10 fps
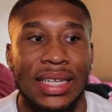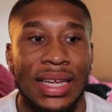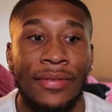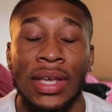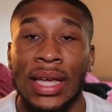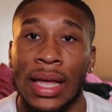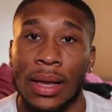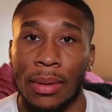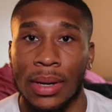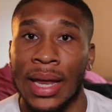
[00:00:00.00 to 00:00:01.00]
definitely
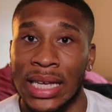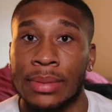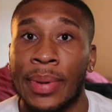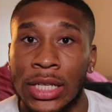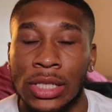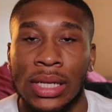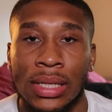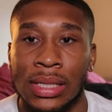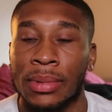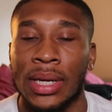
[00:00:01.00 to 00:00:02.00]
get nice bed
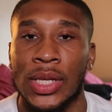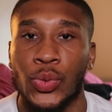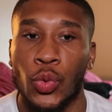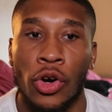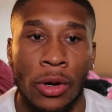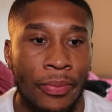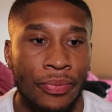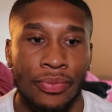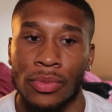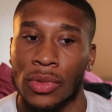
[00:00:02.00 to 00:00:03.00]
sheets, something that's warm.